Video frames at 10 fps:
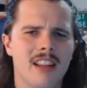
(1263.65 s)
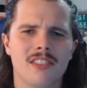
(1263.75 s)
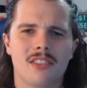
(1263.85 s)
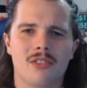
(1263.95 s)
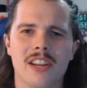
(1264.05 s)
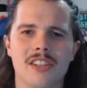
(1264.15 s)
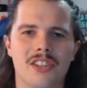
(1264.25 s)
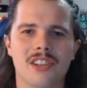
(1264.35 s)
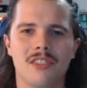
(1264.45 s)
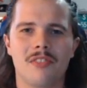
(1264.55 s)
It's a great
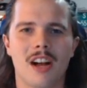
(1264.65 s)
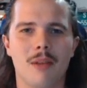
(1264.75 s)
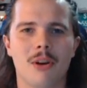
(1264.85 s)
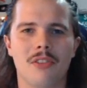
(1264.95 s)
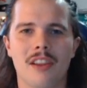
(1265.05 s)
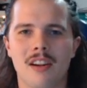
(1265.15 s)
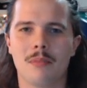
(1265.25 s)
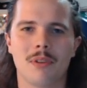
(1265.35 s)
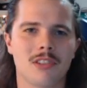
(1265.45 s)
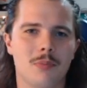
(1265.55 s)
chill vibe out there. A
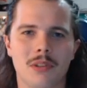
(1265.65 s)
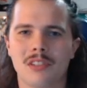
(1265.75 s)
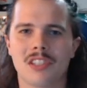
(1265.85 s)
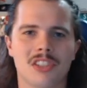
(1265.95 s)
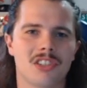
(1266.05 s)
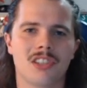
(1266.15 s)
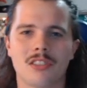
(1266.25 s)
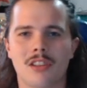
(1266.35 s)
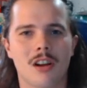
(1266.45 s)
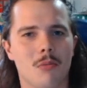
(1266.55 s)
bunch of people could just chill
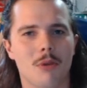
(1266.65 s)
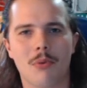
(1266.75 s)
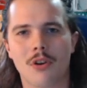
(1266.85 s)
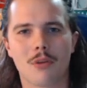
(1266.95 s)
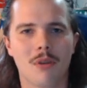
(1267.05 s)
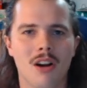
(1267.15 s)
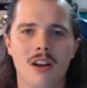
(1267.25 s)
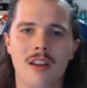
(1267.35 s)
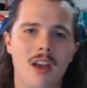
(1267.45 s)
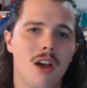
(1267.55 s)
talking about
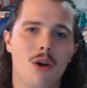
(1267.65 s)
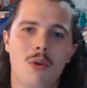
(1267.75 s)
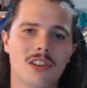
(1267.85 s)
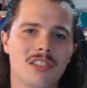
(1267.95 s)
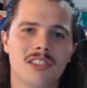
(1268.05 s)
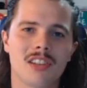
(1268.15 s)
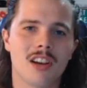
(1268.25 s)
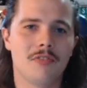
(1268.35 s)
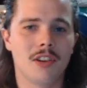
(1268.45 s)
Pokemon, watching stuff.